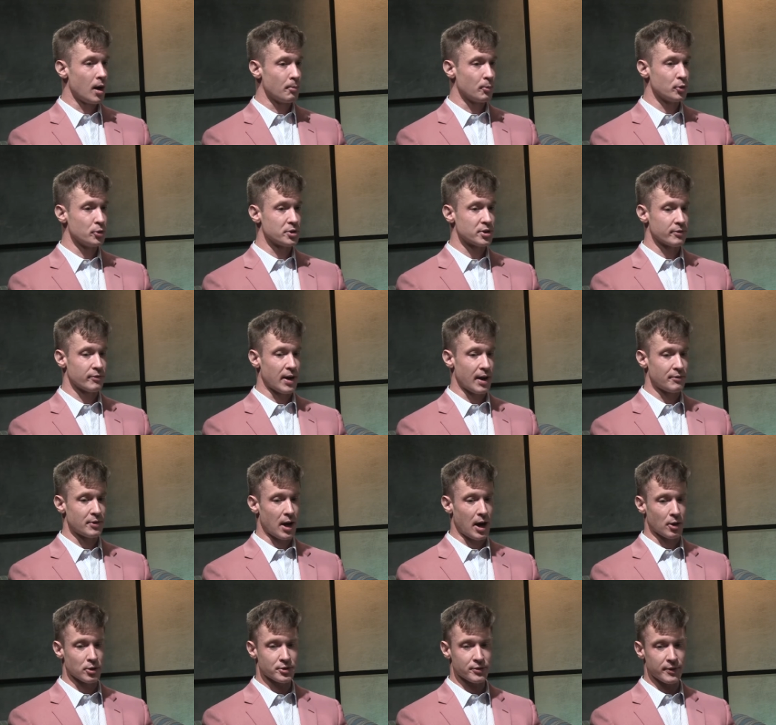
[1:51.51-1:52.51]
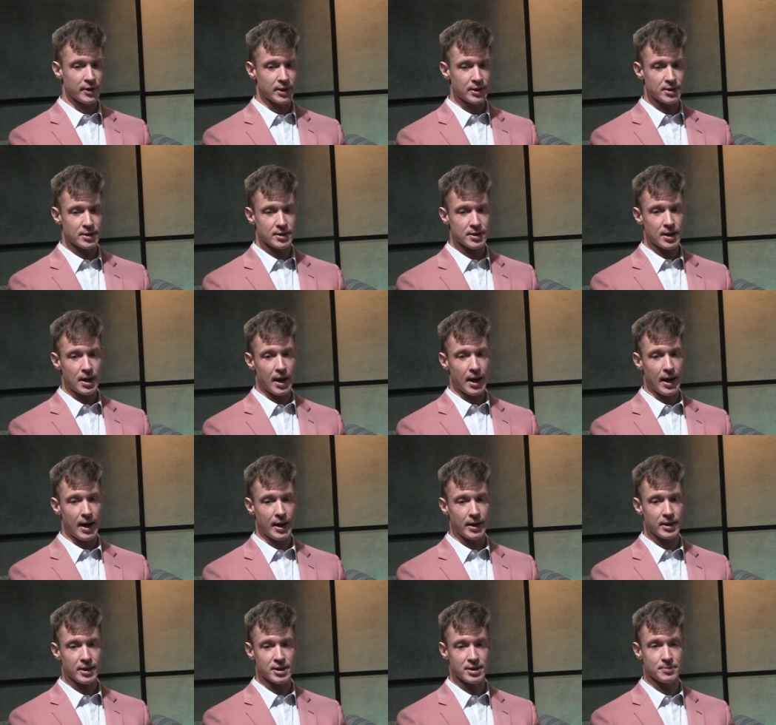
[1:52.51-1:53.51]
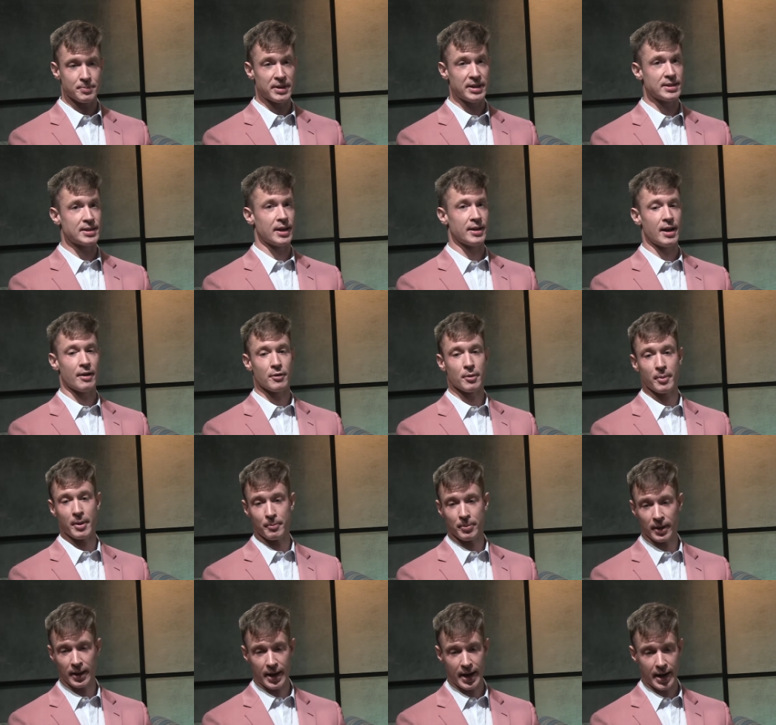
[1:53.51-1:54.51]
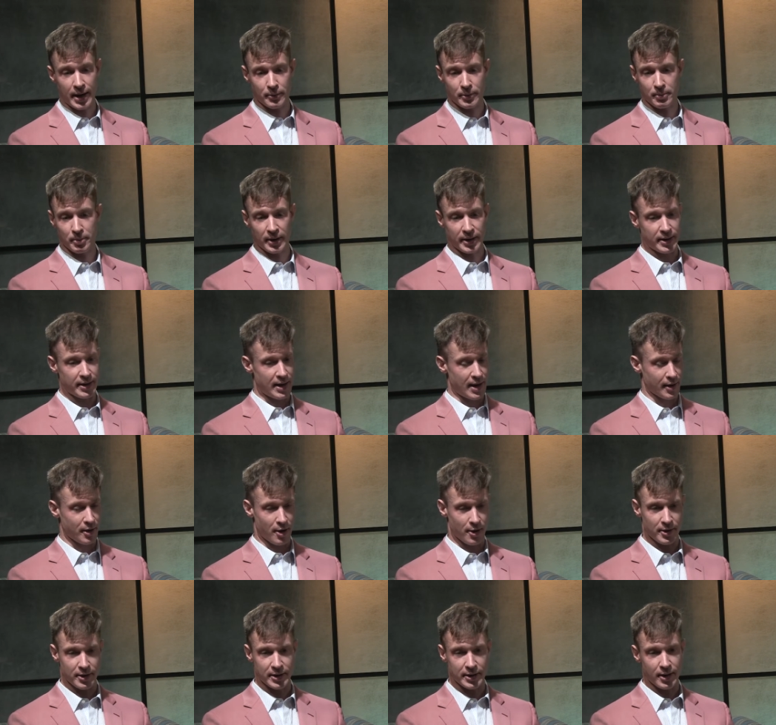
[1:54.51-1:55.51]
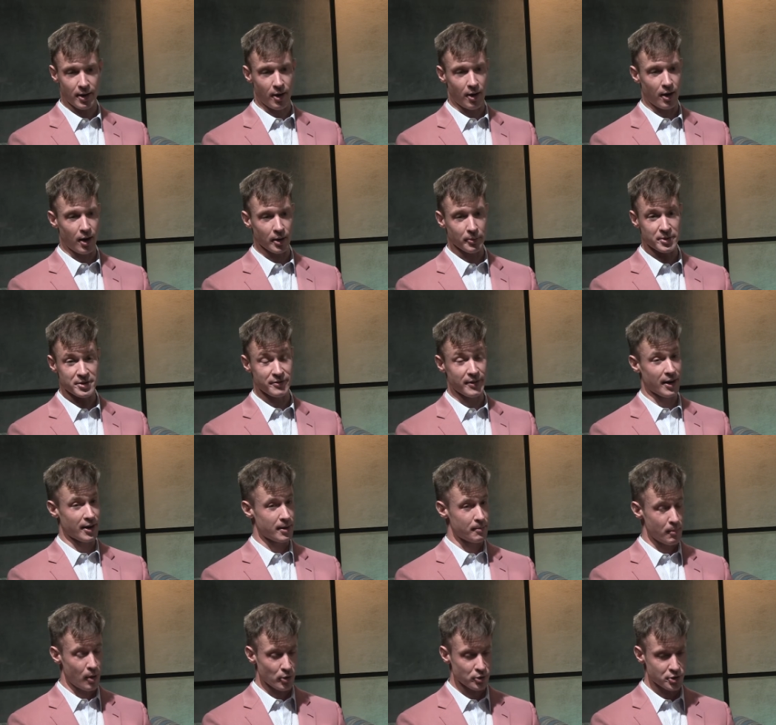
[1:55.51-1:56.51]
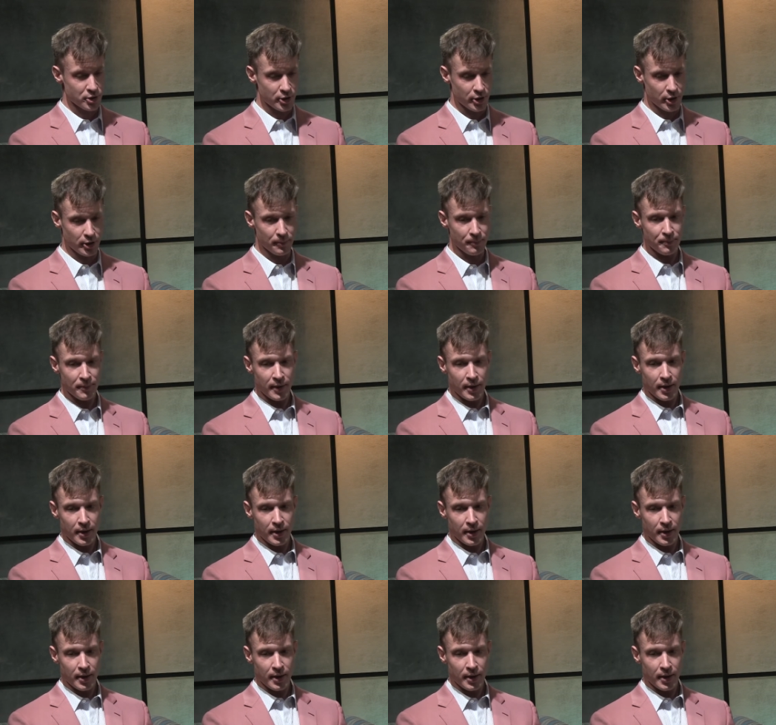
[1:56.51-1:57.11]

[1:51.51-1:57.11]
um, who survived Auschwitz, and his piece had never been played. We played it at Carnegie Hall. It was very emotional.